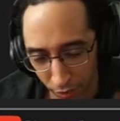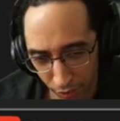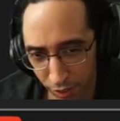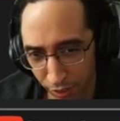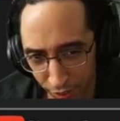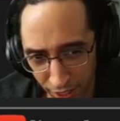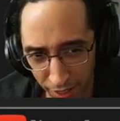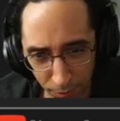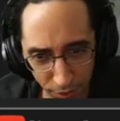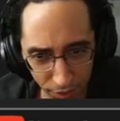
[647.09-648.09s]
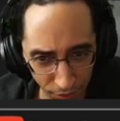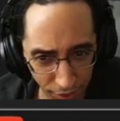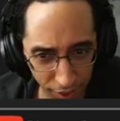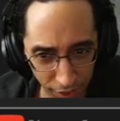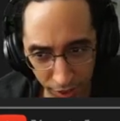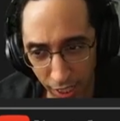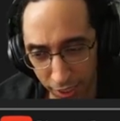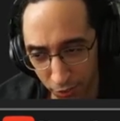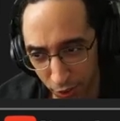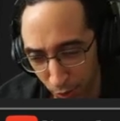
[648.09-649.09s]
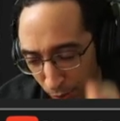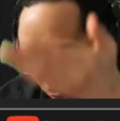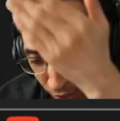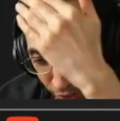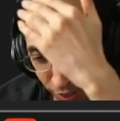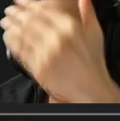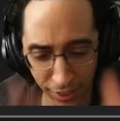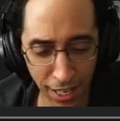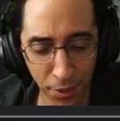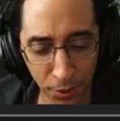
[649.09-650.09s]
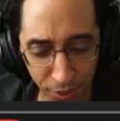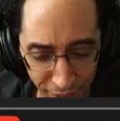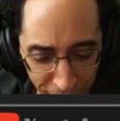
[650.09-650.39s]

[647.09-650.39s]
There's obviously a line of code here that allows